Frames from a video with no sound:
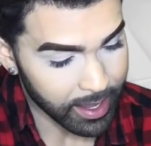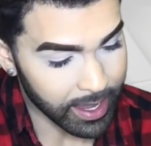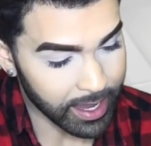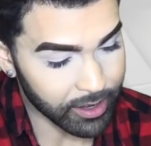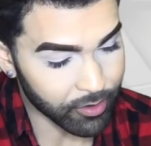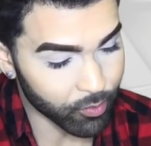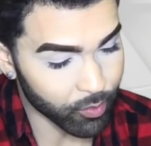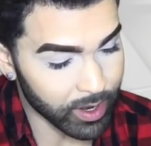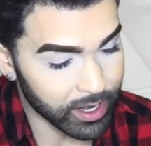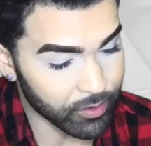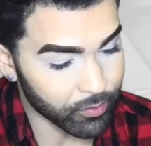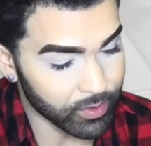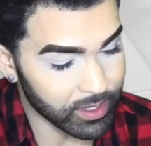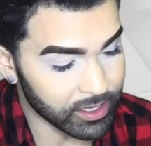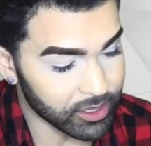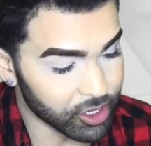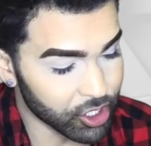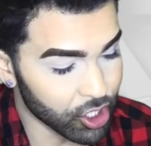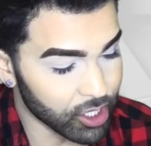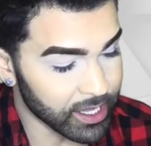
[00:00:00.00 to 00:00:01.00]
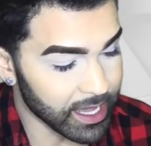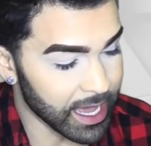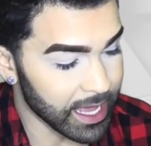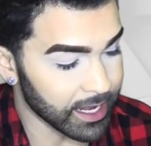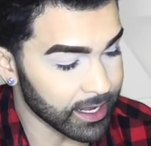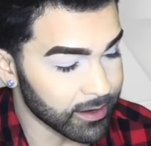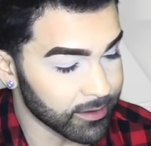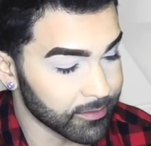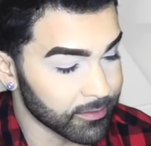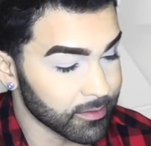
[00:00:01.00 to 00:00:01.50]
And when we look
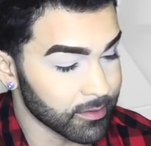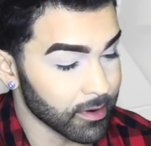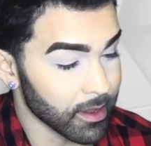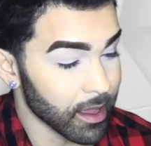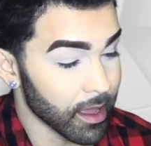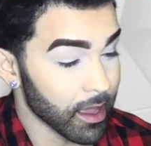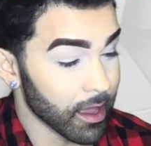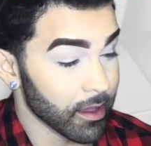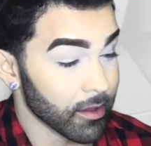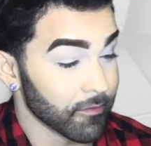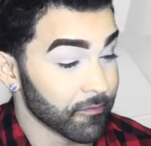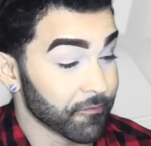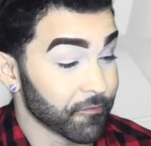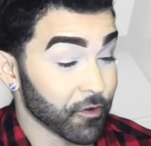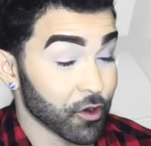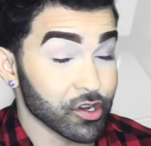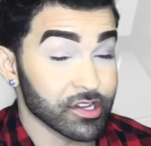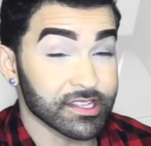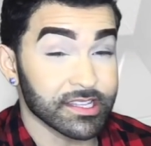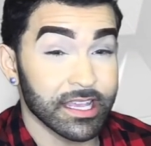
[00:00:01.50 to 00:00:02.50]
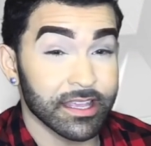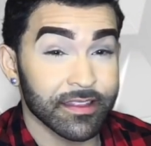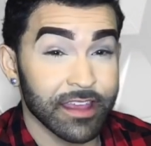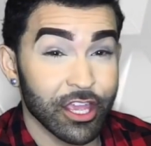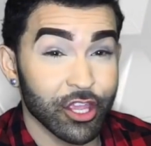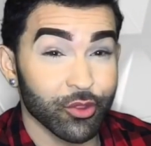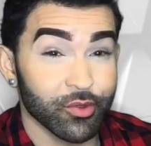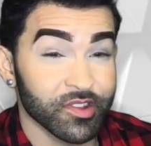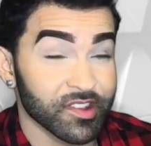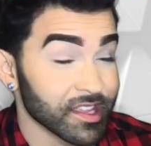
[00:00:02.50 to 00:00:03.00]
at it, first thing
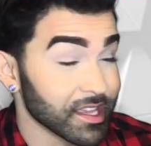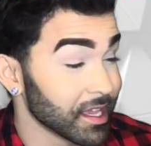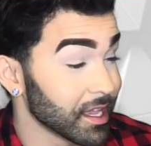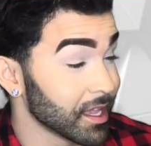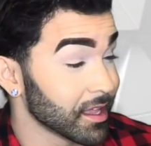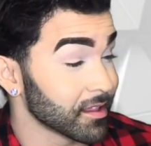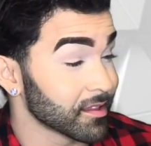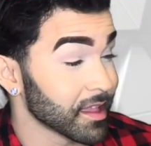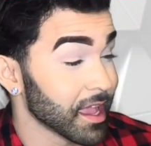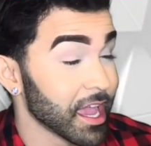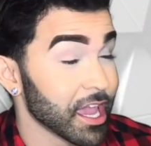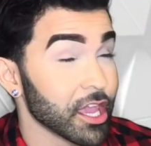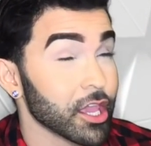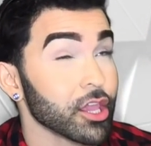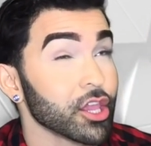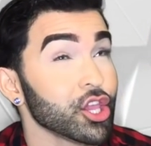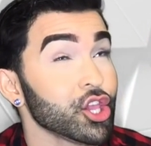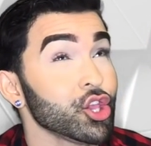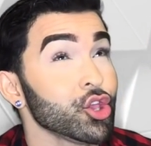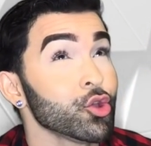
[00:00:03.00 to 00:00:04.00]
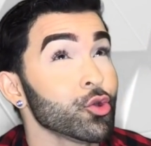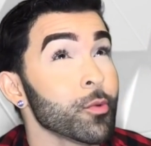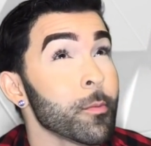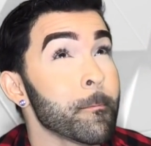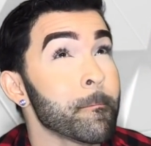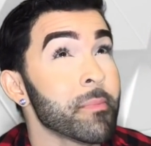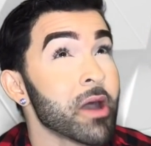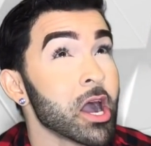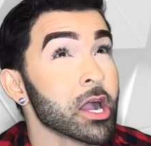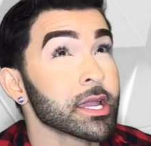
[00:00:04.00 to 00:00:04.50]
that you see is a
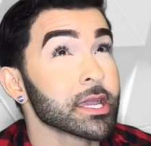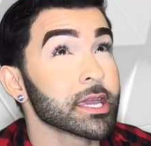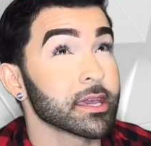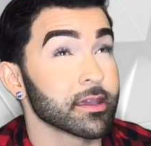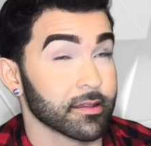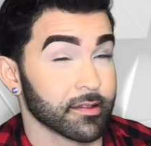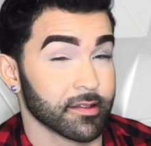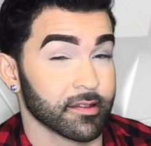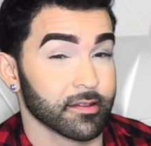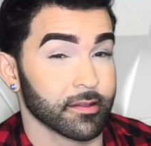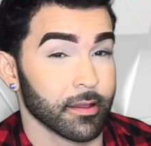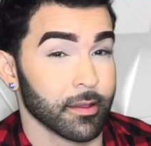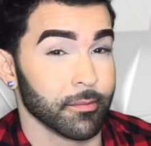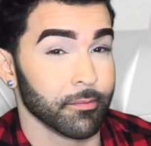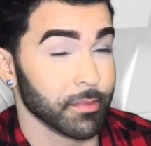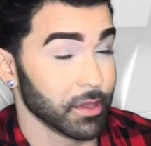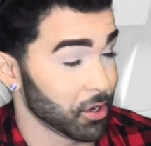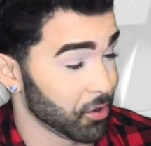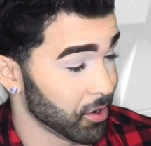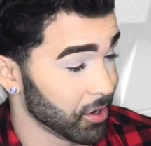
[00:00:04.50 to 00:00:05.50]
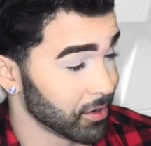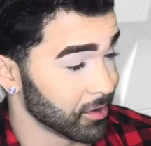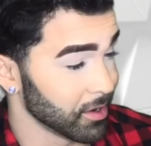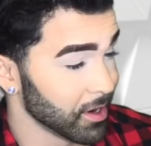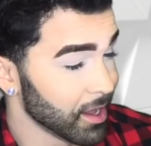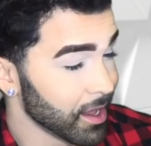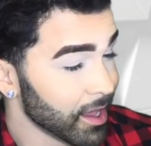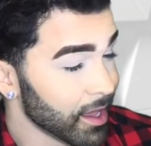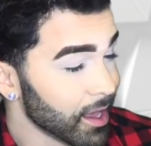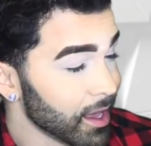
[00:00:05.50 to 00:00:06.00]
humongous mirror.
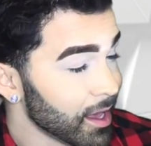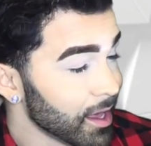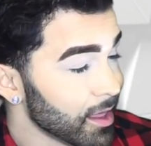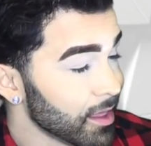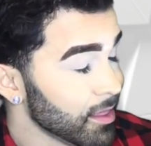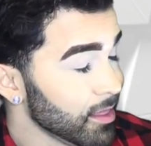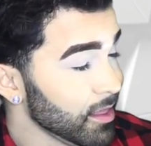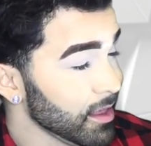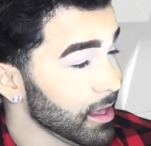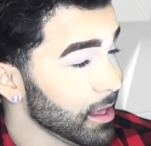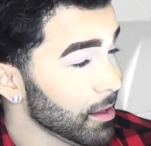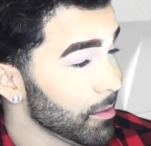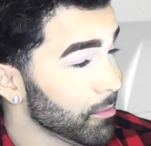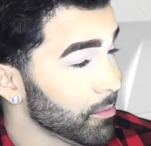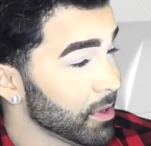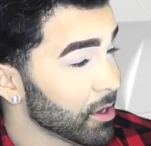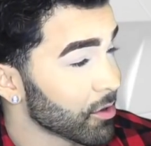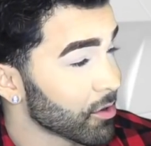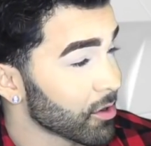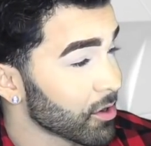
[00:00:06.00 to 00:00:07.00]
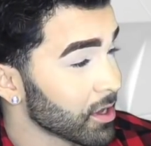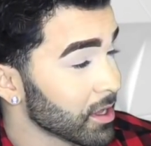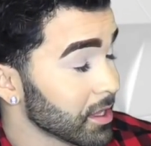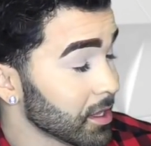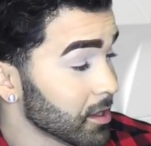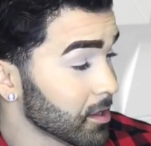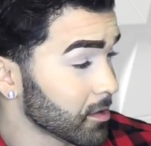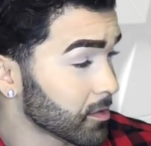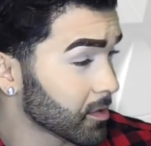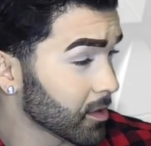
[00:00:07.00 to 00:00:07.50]
The mirror
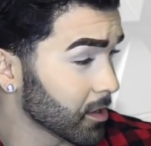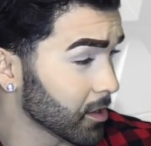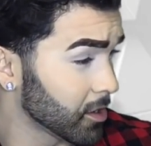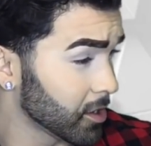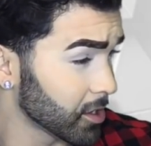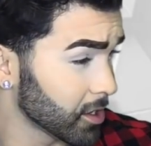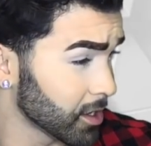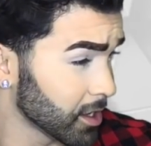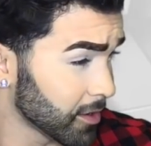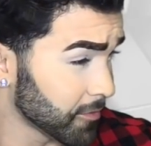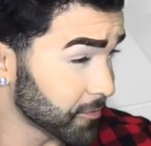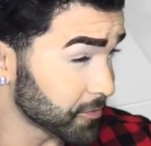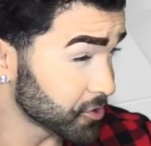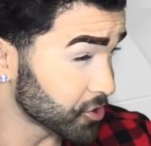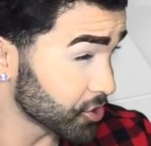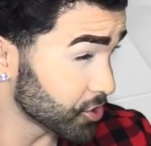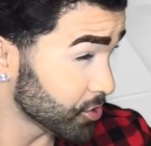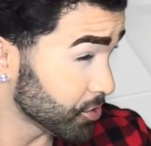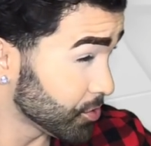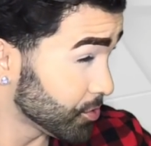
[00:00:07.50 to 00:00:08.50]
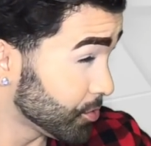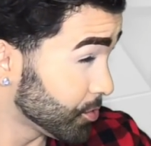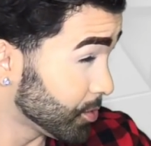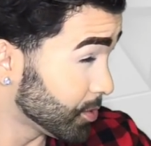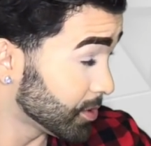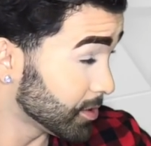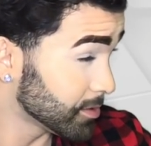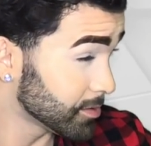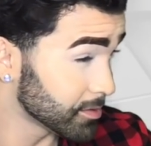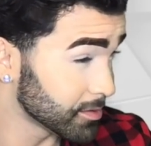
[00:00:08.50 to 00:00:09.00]
is good enough
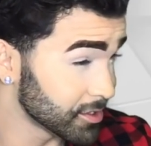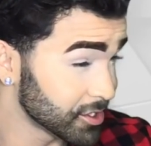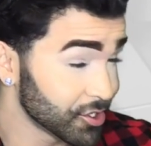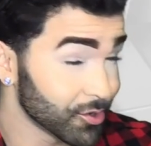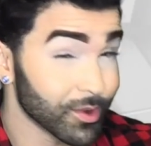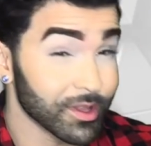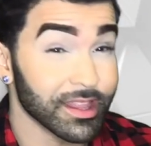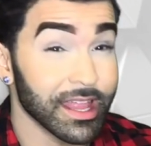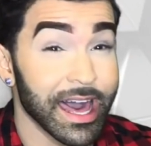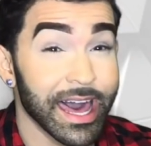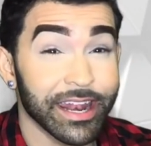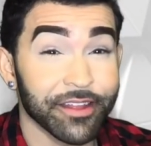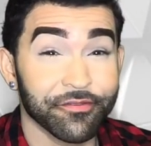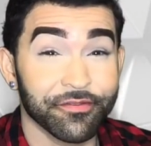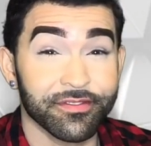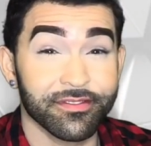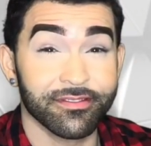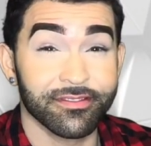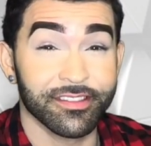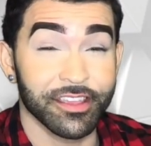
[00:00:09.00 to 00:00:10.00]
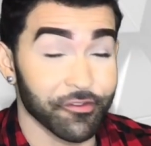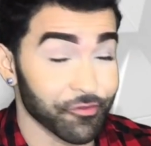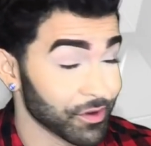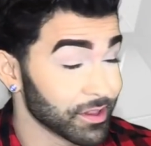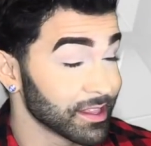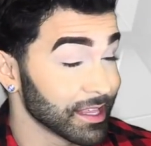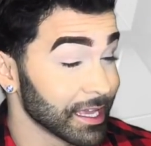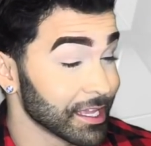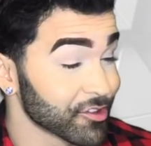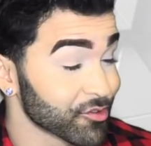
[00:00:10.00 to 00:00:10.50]
to do a lot of
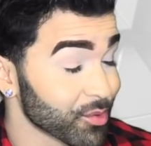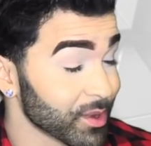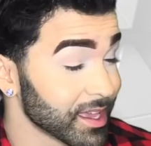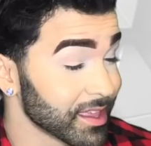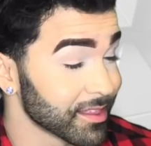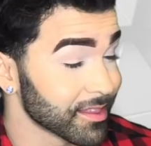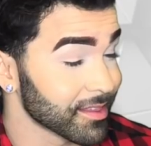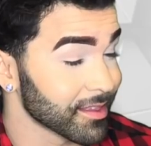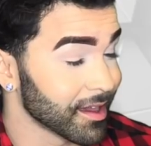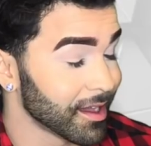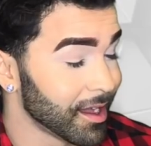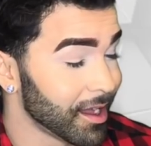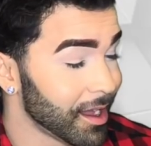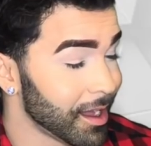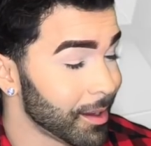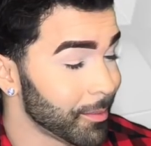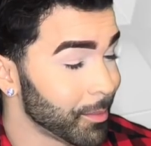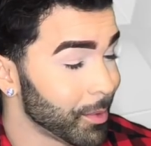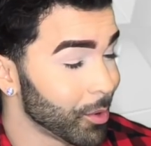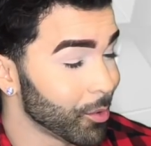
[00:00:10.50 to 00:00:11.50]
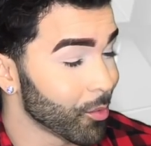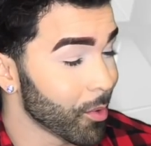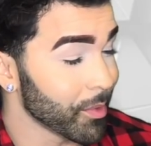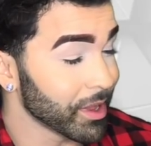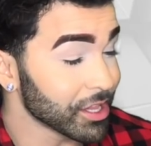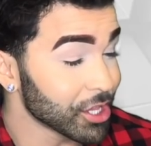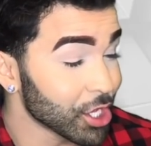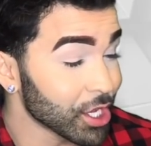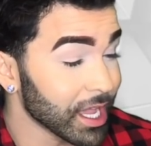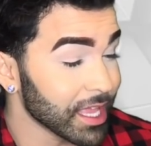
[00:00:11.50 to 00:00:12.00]
different things with. When
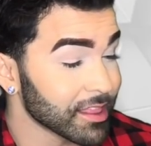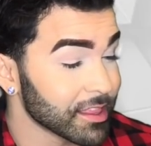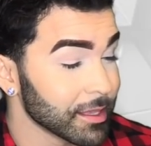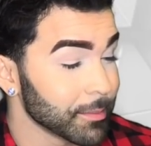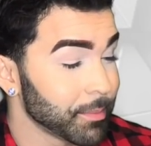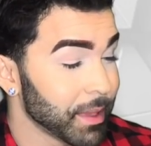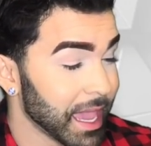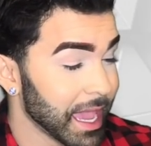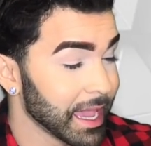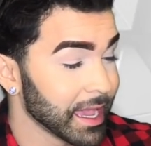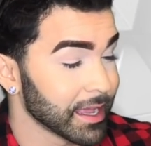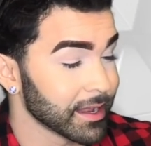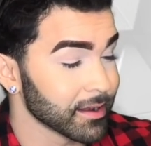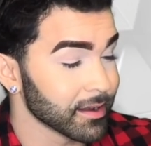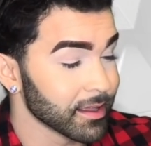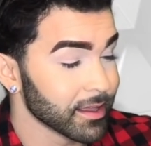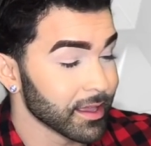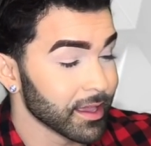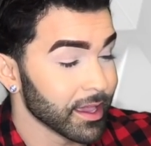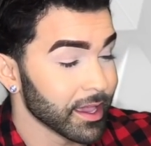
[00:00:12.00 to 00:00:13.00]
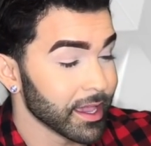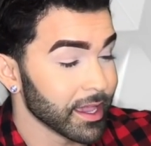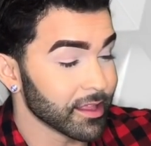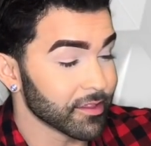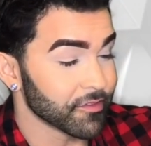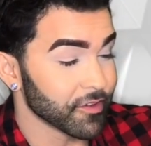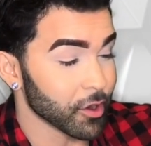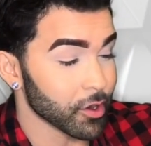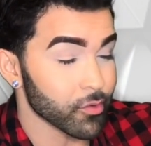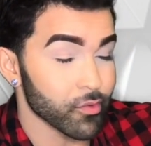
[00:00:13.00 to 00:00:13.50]
we look at the pan,
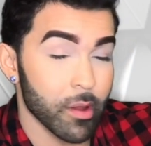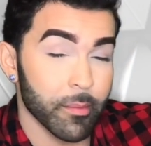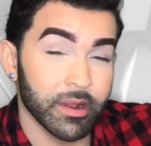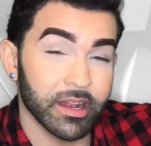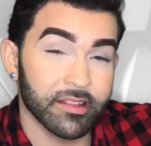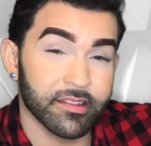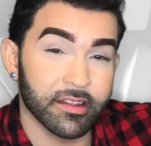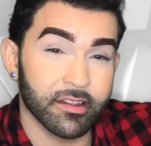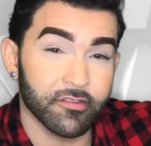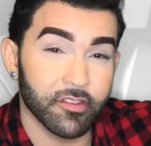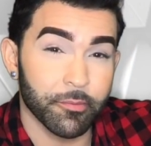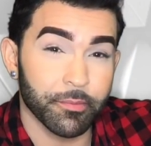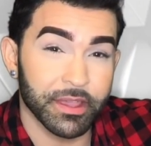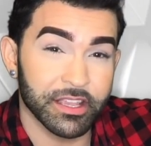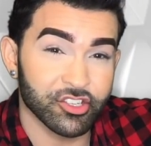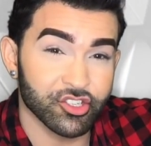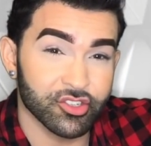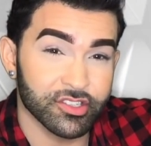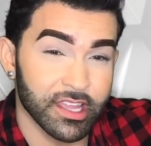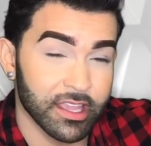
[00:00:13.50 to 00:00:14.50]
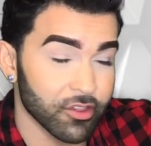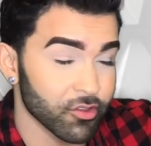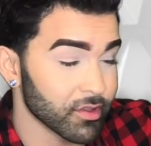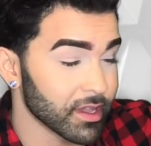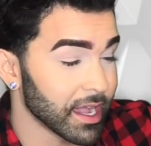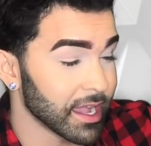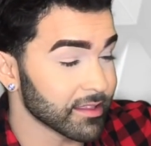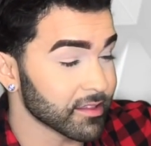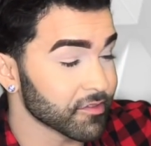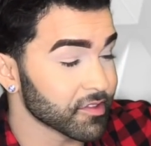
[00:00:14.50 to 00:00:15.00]
it's very reminiscent of the pictures that you
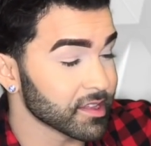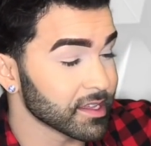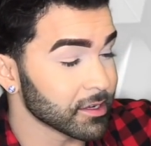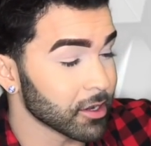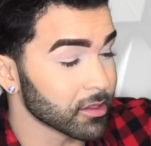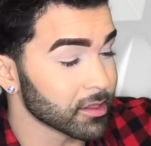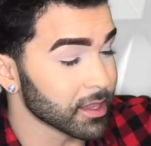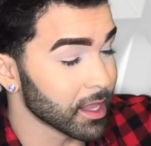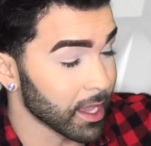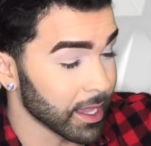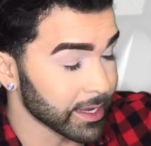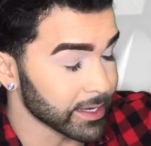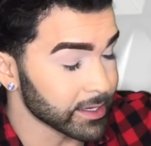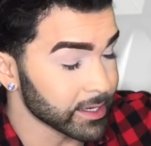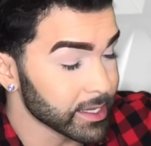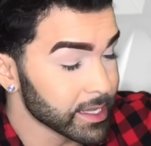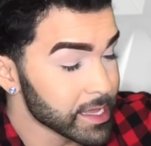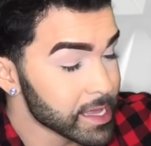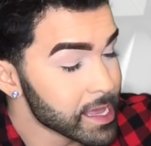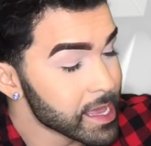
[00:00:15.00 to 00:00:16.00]
guys have seen online.